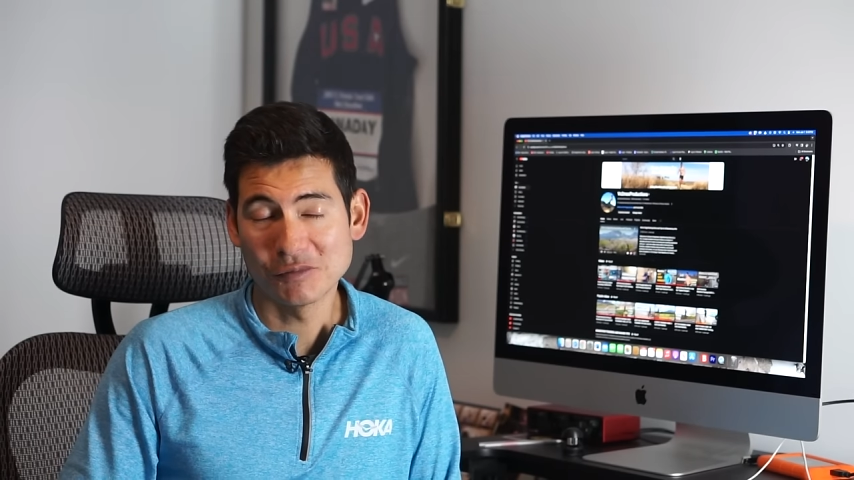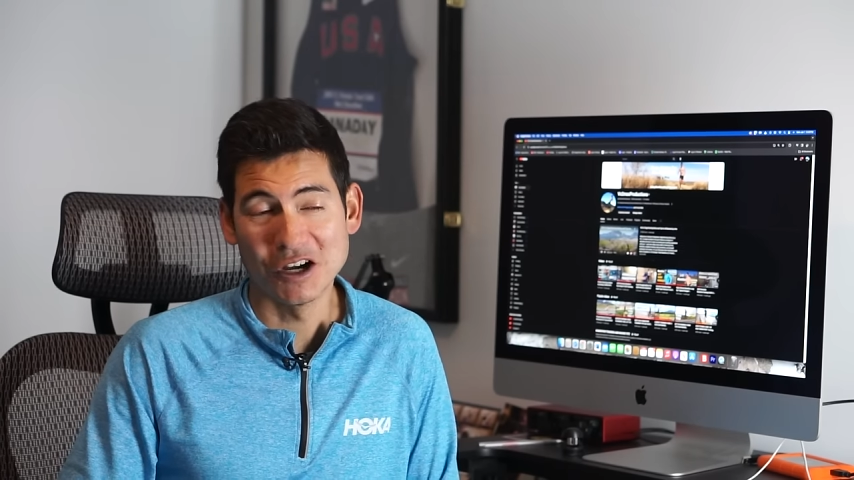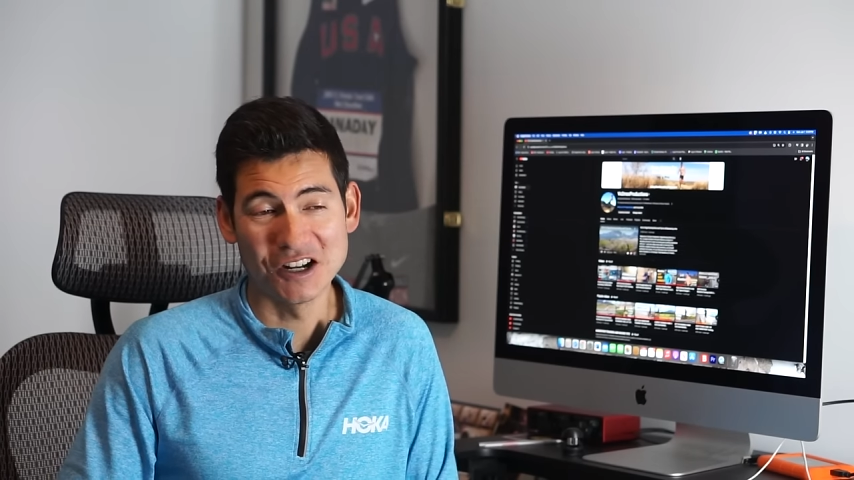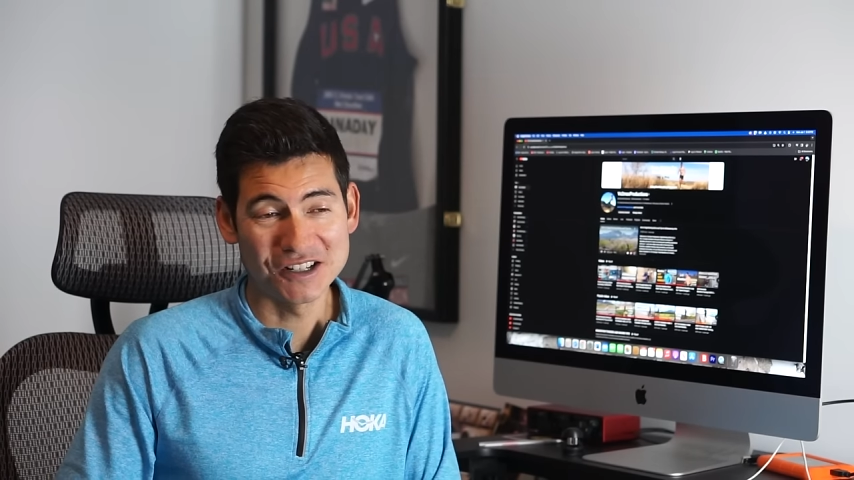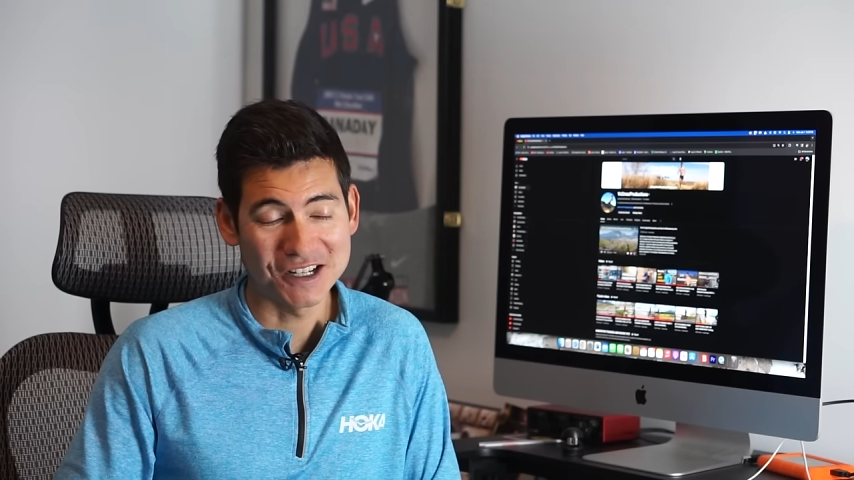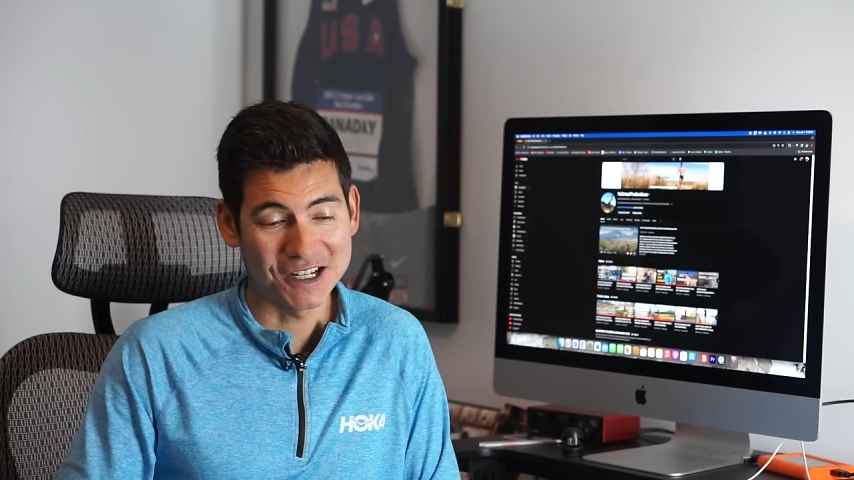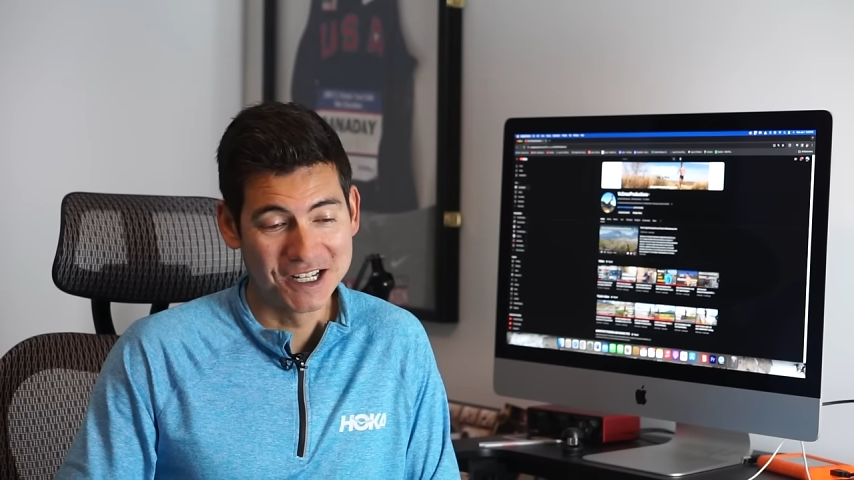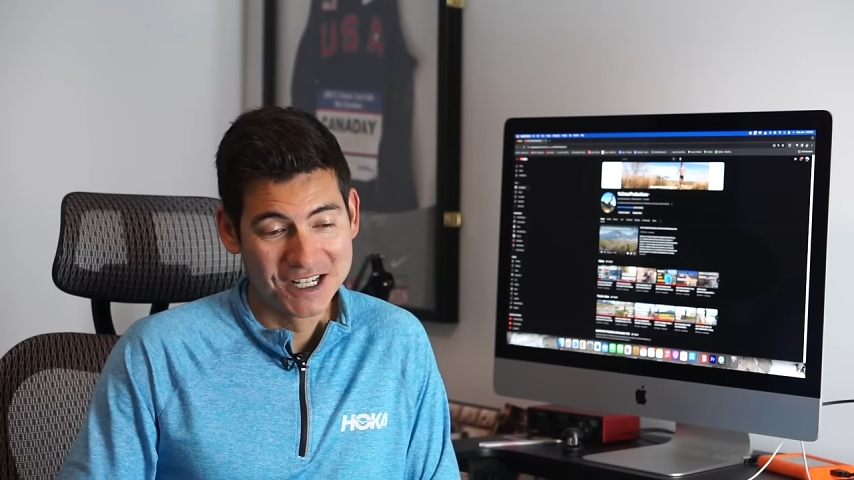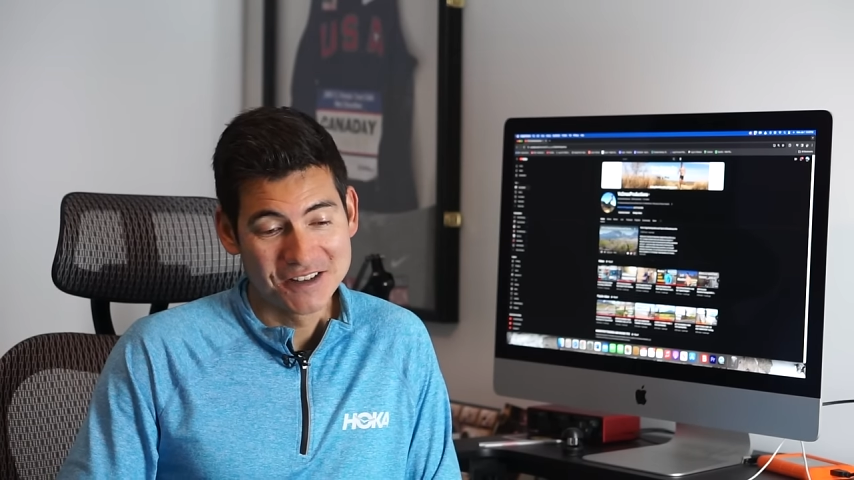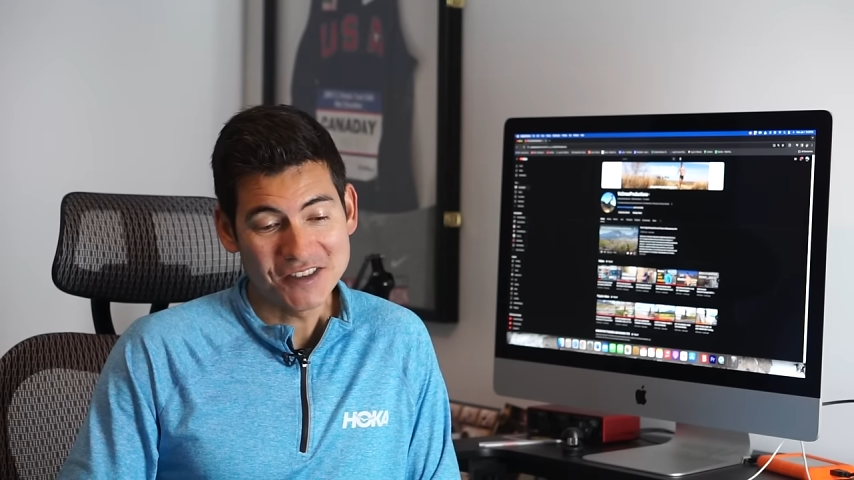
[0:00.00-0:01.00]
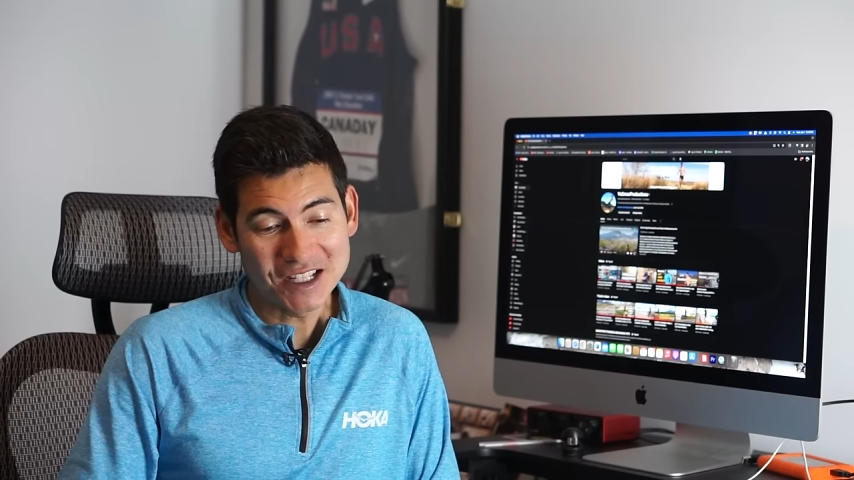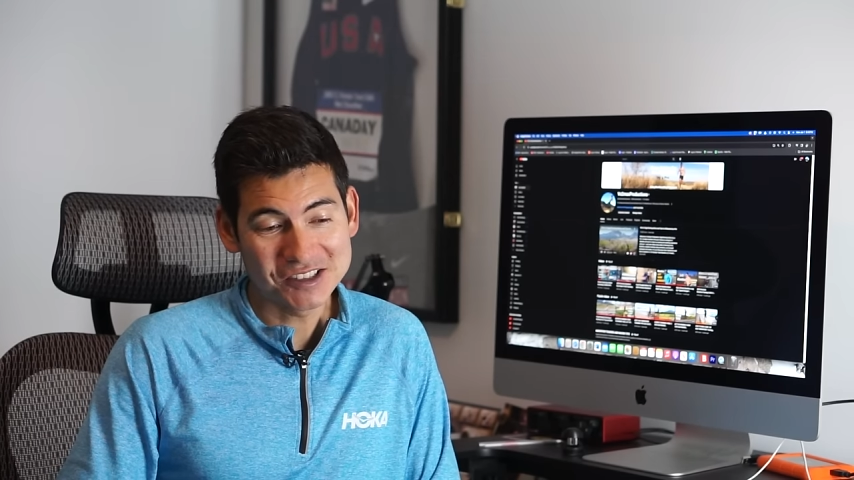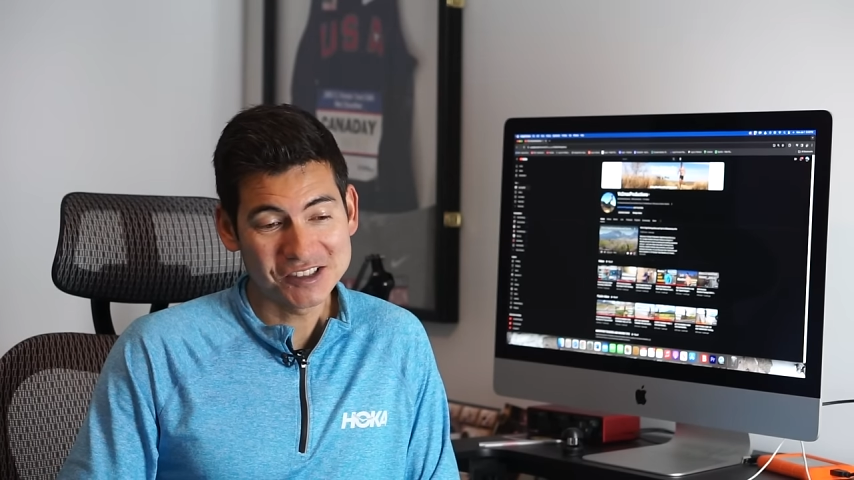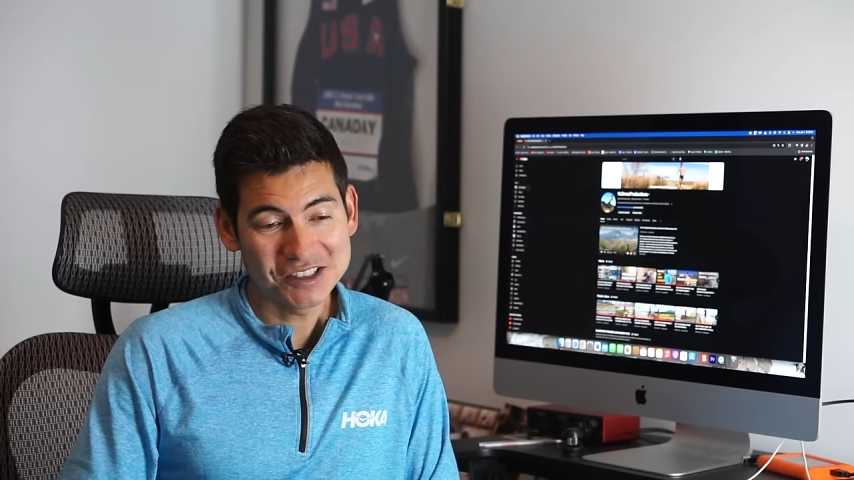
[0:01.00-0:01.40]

but that's,